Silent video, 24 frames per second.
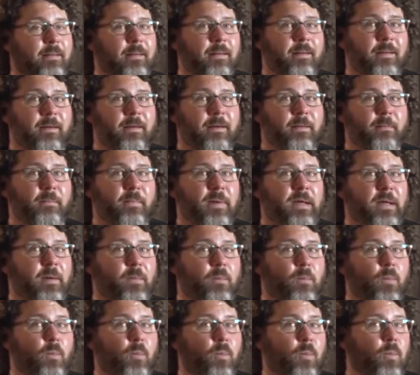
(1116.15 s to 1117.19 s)

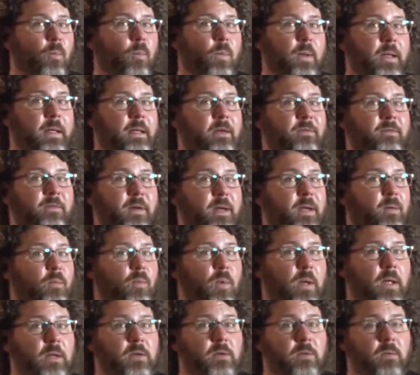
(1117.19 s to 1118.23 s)
And if and
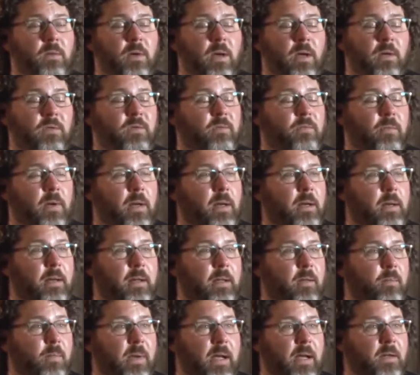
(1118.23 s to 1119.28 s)
when you guys are ready to
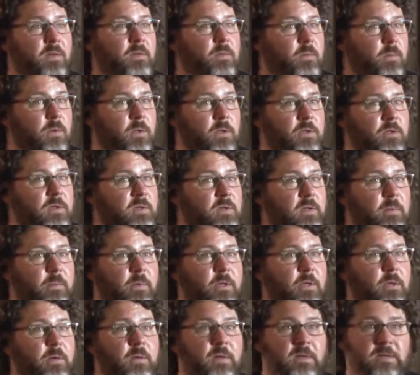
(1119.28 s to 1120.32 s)
get back to work, just let me
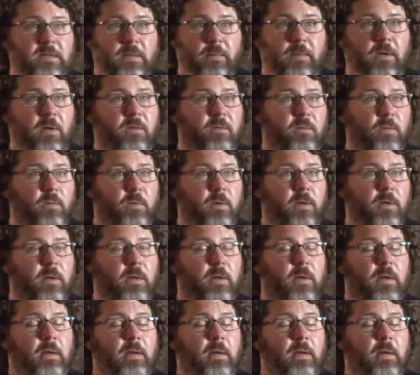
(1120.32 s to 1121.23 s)
know because I'm here for you.